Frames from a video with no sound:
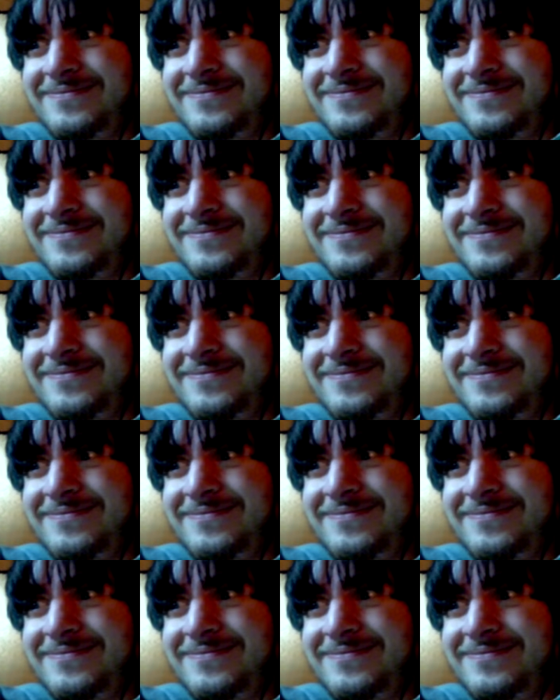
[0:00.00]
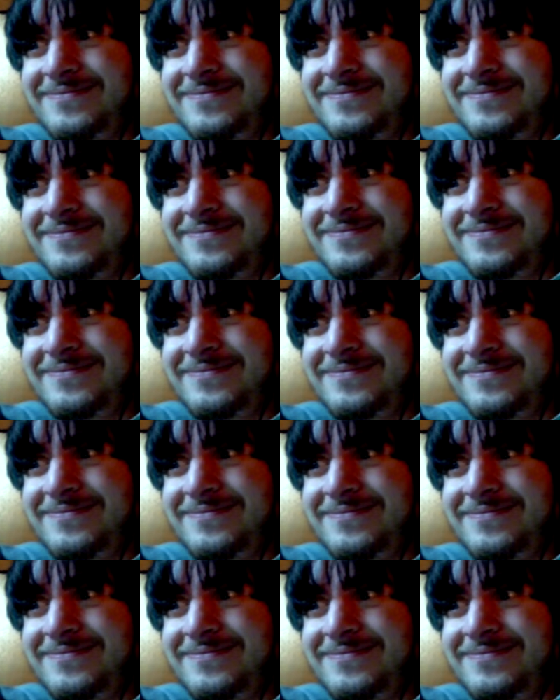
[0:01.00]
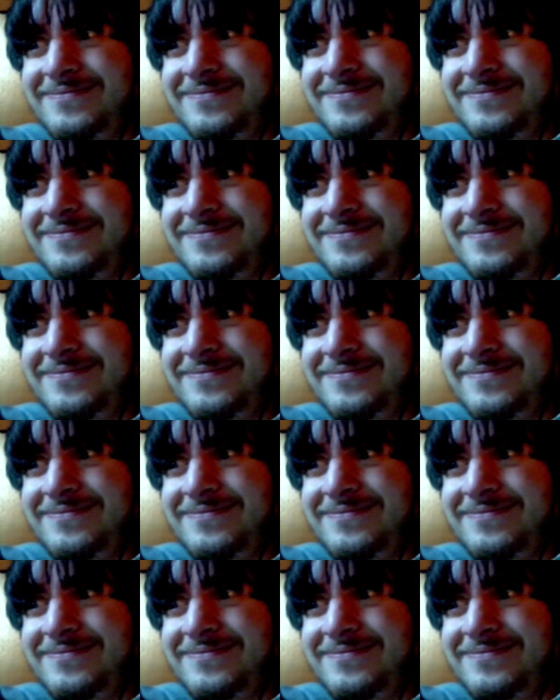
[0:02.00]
Nobody speaks.